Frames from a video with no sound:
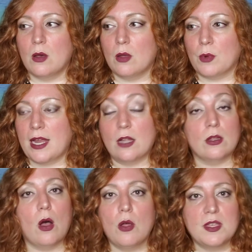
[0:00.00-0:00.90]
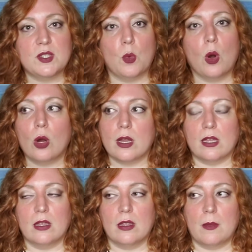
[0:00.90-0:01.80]
Right? All this
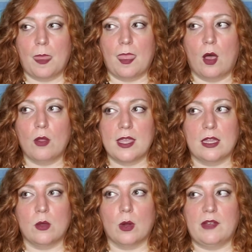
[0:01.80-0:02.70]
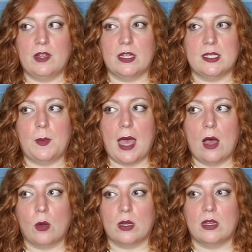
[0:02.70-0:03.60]
work, all the healing work I've done is
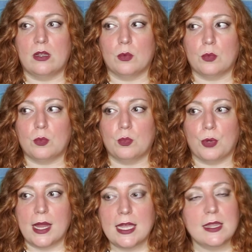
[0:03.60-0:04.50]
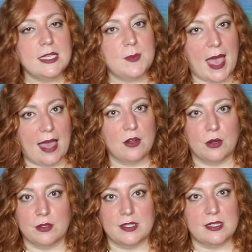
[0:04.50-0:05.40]
about breaking these
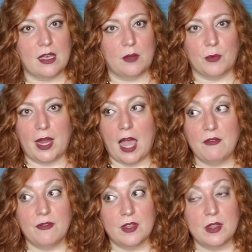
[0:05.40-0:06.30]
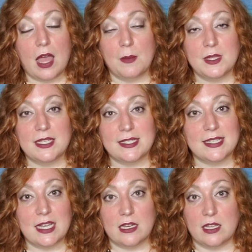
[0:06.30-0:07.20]
patterns, right? I feel I'm the
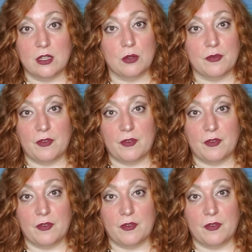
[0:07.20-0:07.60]
designated healer of the